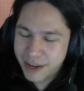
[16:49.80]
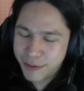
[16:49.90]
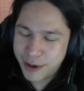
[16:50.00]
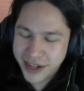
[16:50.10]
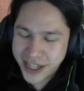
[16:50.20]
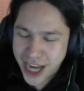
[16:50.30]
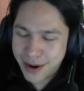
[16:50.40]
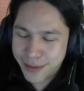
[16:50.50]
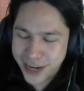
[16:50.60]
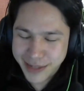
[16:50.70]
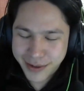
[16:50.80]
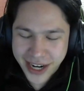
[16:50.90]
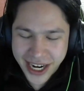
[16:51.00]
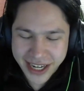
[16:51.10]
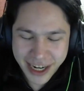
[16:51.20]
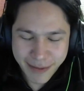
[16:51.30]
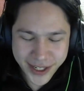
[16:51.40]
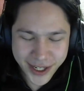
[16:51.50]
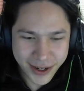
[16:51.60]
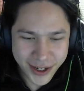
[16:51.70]
when we were talking about plasma rockets an
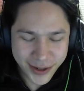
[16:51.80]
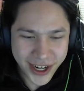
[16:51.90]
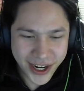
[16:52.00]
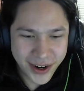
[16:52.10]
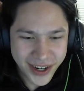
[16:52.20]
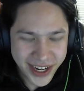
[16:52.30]
episode or two ago.